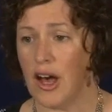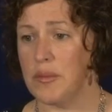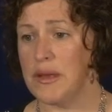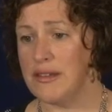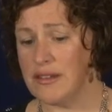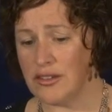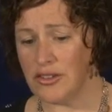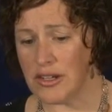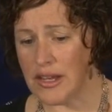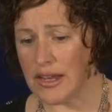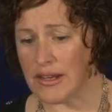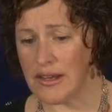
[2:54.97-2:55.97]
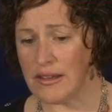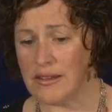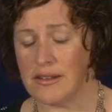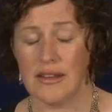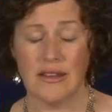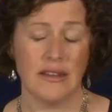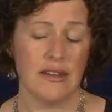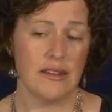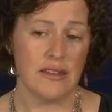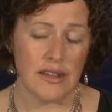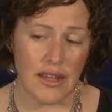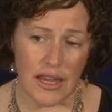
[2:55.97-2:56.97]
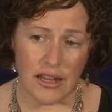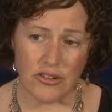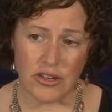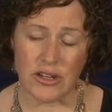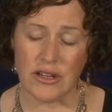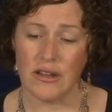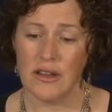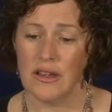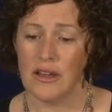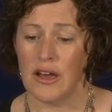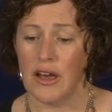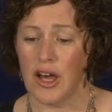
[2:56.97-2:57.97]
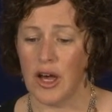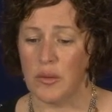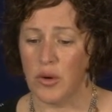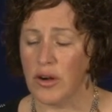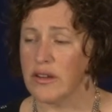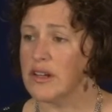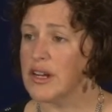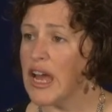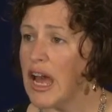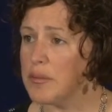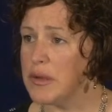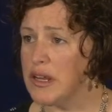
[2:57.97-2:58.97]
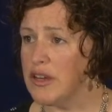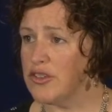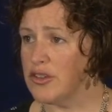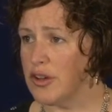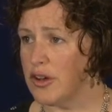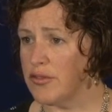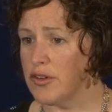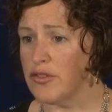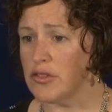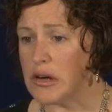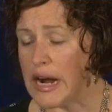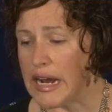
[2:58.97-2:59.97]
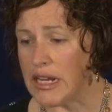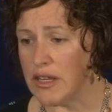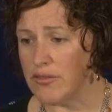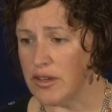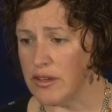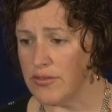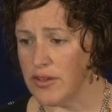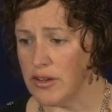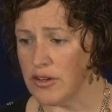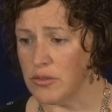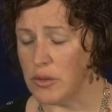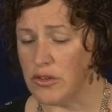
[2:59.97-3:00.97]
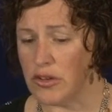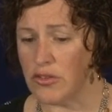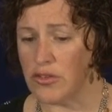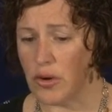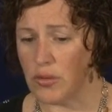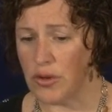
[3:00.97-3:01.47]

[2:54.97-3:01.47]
Is it genetics? Is it aging? Or is it a combination of a variety of these figures? We just don't